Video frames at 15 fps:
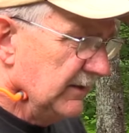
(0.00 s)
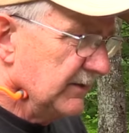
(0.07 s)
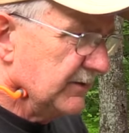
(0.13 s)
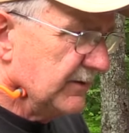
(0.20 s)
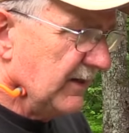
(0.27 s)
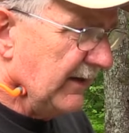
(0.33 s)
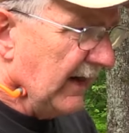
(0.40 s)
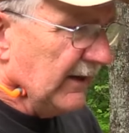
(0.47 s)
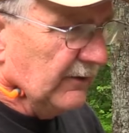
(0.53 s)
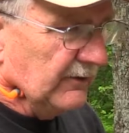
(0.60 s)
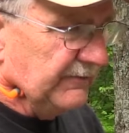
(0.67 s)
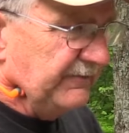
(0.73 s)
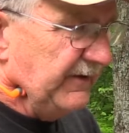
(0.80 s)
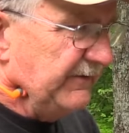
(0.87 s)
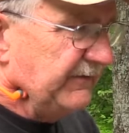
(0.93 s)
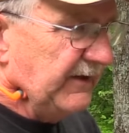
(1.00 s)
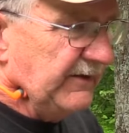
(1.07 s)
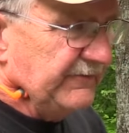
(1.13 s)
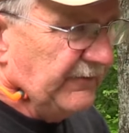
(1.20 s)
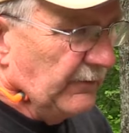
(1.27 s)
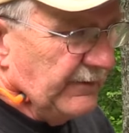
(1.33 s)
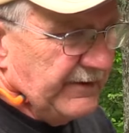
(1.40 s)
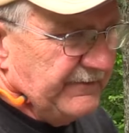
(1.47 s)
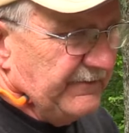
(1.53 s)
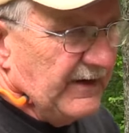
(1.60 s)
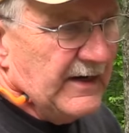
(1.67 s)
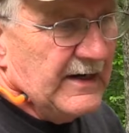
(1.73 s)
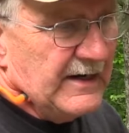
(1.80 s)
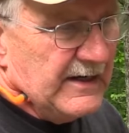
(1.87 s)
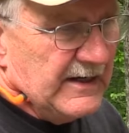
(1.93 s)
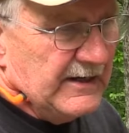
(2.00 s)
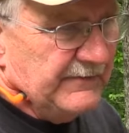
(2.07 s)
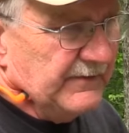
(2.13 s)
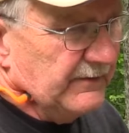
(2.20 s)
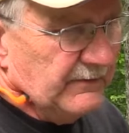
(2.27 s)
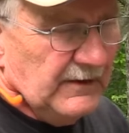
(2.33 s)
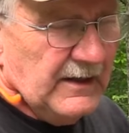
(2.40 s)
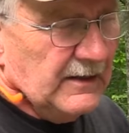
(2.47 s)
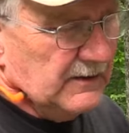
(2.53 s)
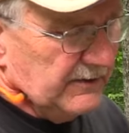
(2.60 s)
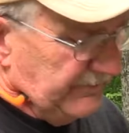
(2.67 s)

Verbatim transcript: so I don't know, fifty, forty-five, a lot of